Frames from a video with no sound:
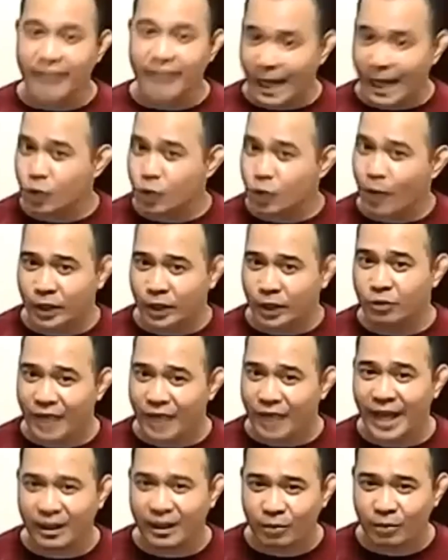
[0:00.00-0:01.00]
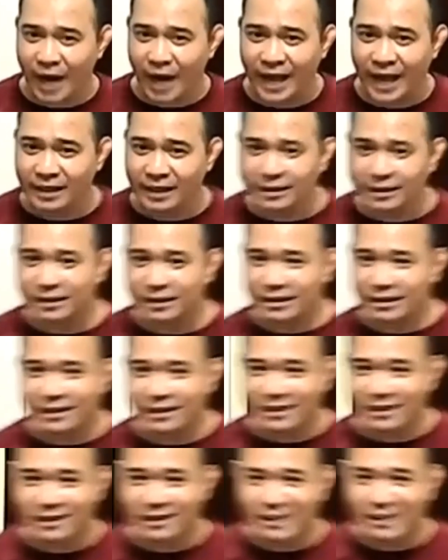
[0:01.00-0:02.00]
what you think, right?
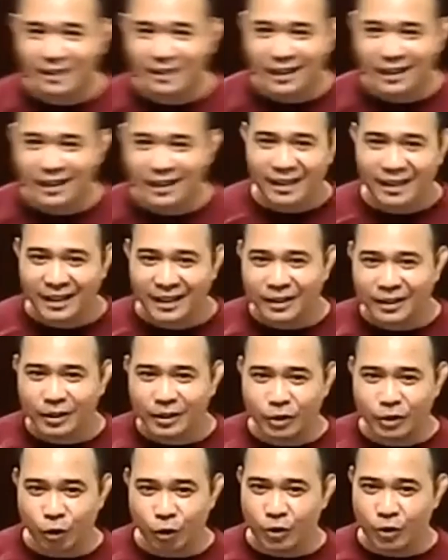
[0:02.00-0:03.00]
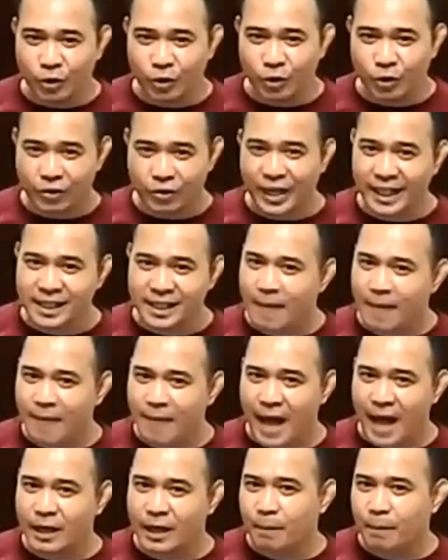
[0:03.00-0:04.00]
Do you think some
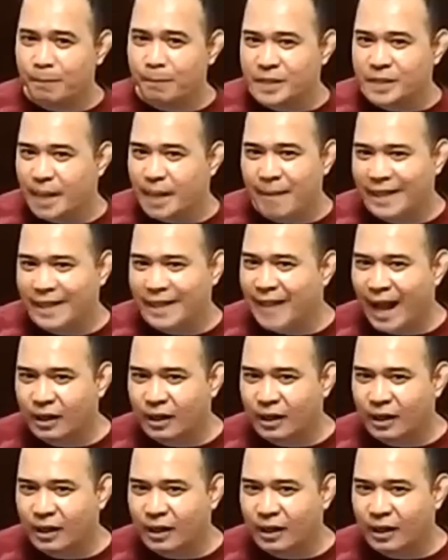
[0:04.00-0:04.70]
attackers,